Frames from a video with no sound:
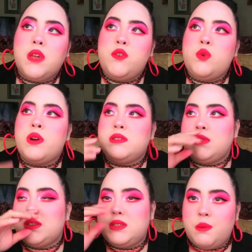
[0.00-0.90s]
you want
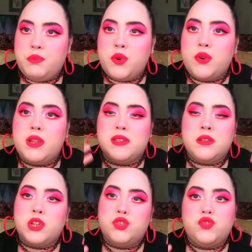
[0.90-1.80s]
something simple, it's
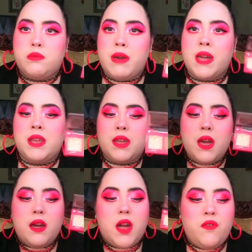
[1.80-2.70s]
not too dramatic,
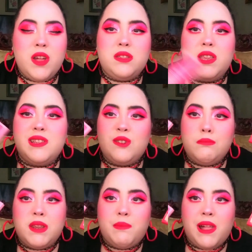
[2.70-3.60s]
I feel like these little
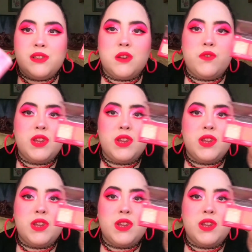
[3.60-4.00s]
mini palettes are for